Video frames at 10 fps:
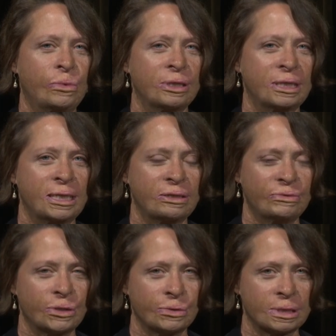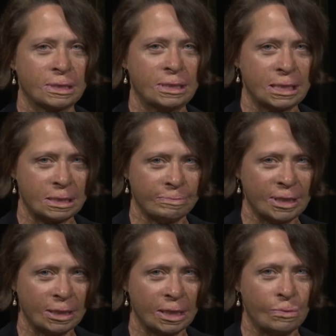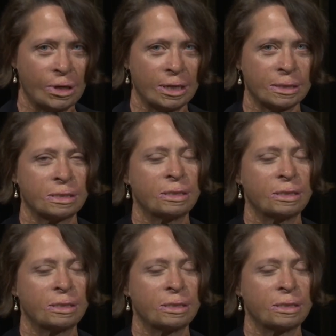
what the individual's disability was